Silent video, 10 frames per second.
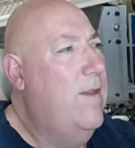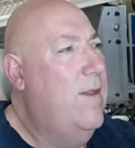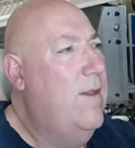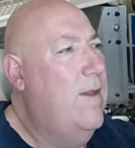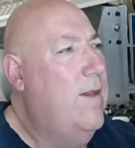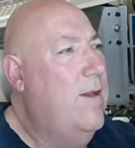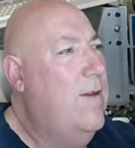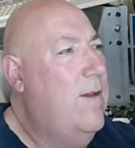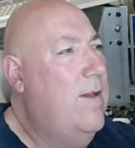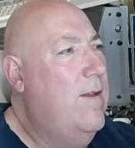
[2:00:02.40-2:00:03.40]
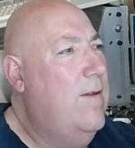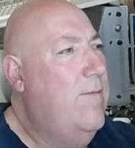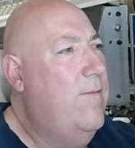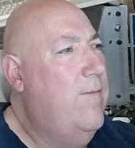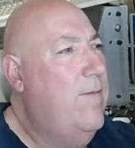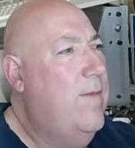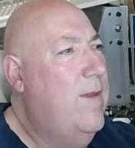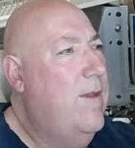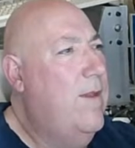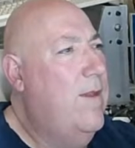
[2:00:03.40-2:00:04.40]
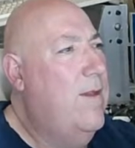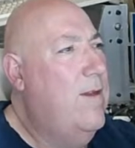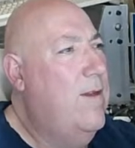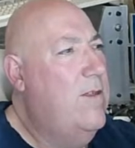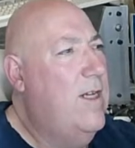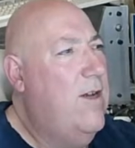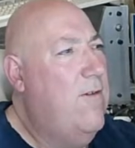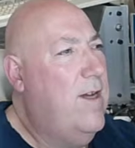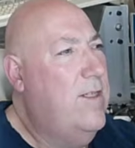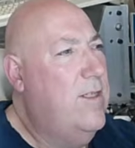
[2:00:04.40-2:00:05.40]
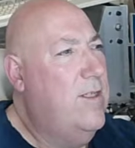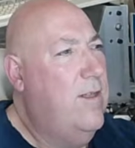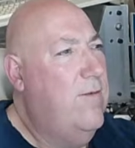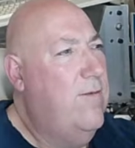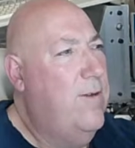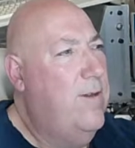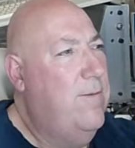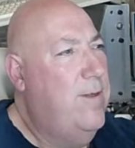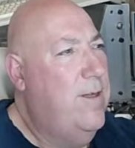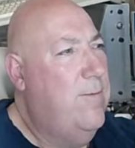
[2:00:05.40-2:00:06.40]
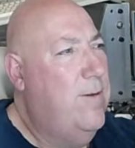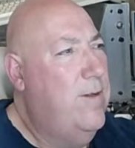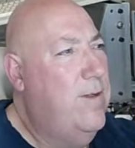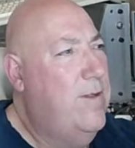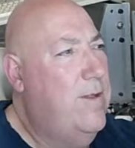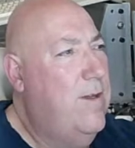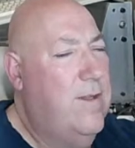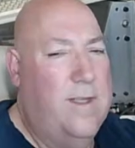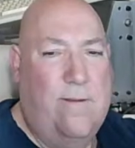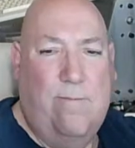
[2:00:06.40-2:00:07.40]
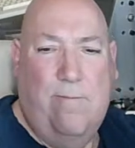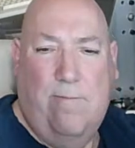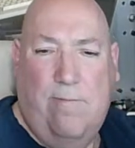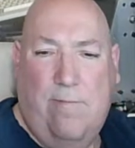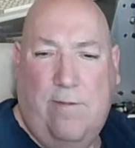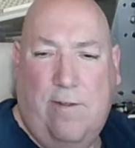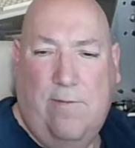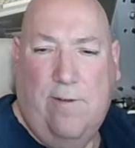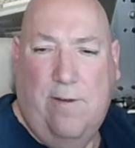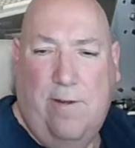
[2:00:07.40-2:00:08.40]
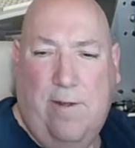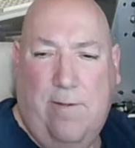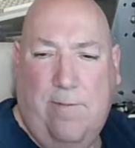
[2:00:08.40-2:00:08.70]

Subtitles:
Yeah, so it corrects itself, but we don't want all that stuff going on.